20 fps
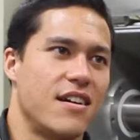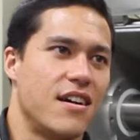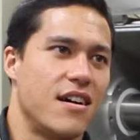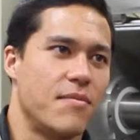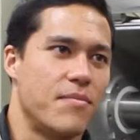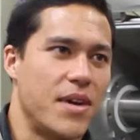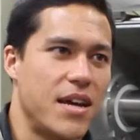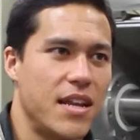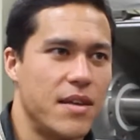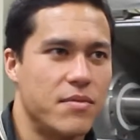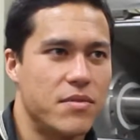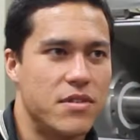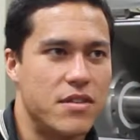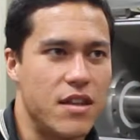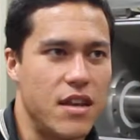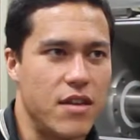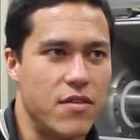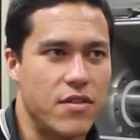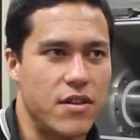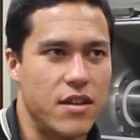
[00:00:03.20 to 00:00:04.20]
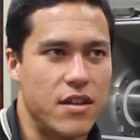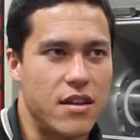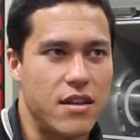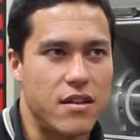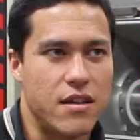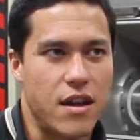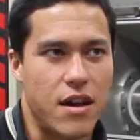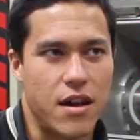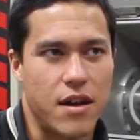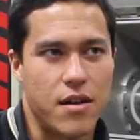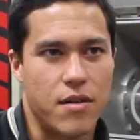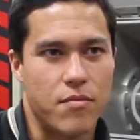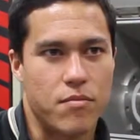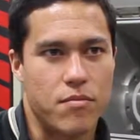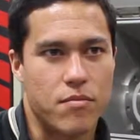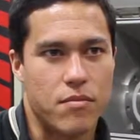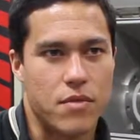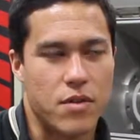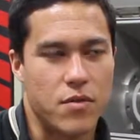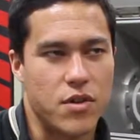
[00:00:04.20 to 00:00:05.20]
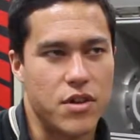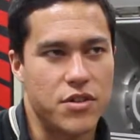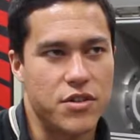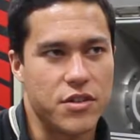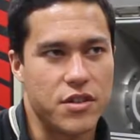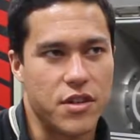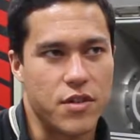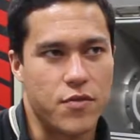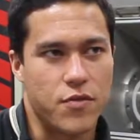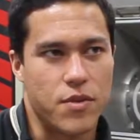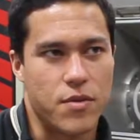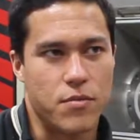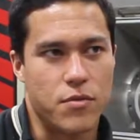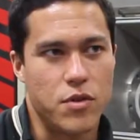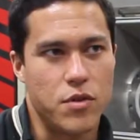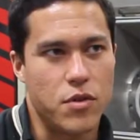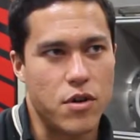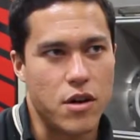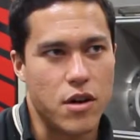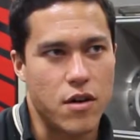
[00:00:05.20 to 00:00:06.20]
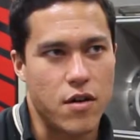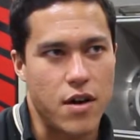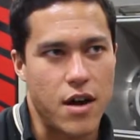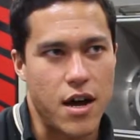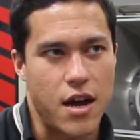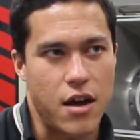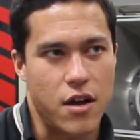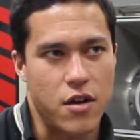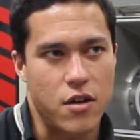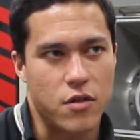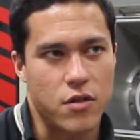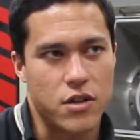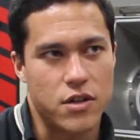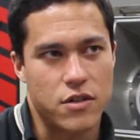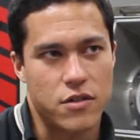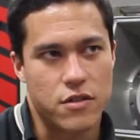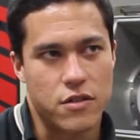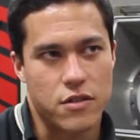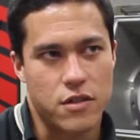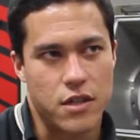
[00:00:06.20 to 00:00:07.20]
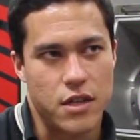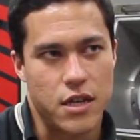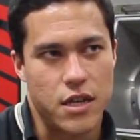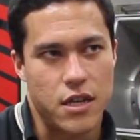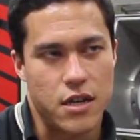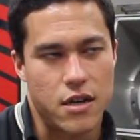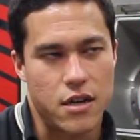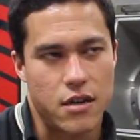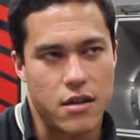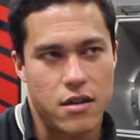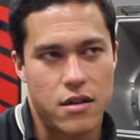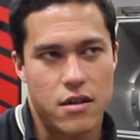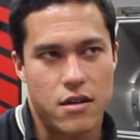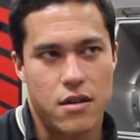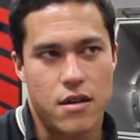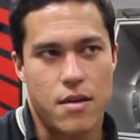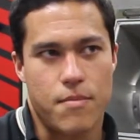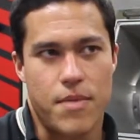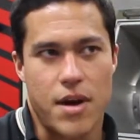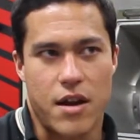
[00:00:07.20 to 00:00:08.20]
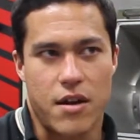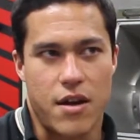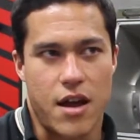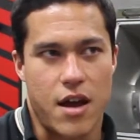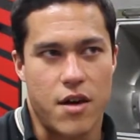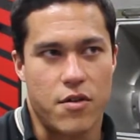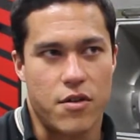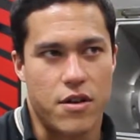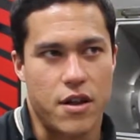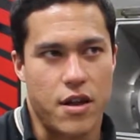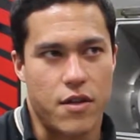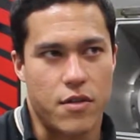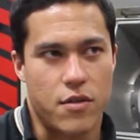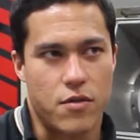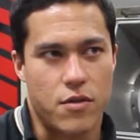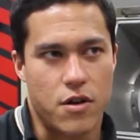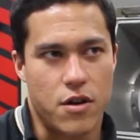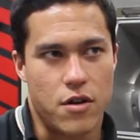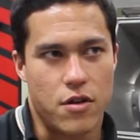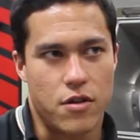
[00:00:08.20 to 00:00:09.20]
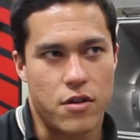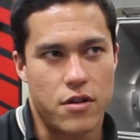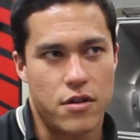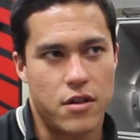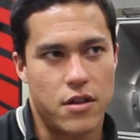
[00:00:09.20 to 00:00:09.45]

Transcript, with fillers: Uh, my name's David. I'm originally from Newark, Ohio, which is only uh, about an hour down the road.